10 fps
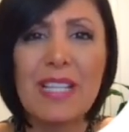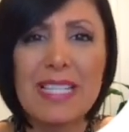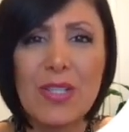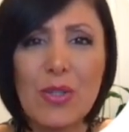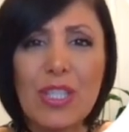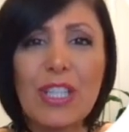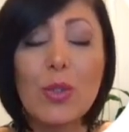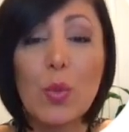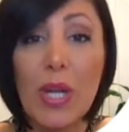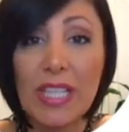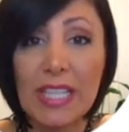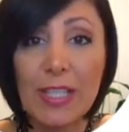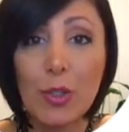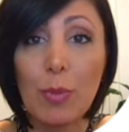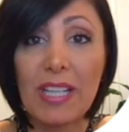inserting
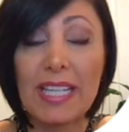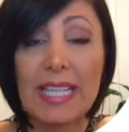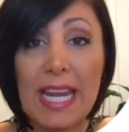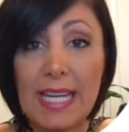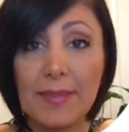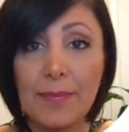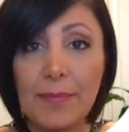20 to bucket A,